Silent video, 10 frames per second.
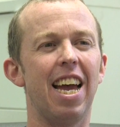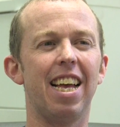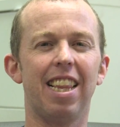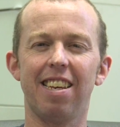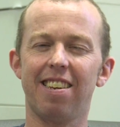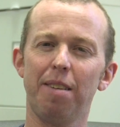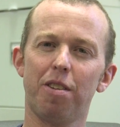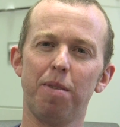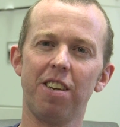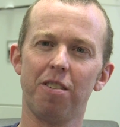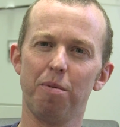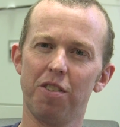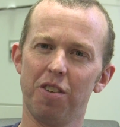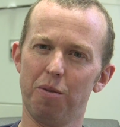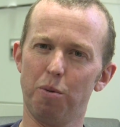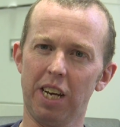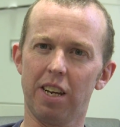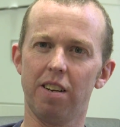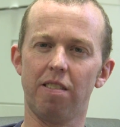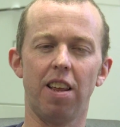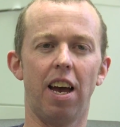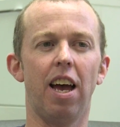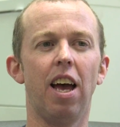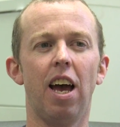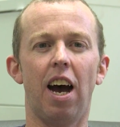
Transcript: There seems to be some sort of weakness there.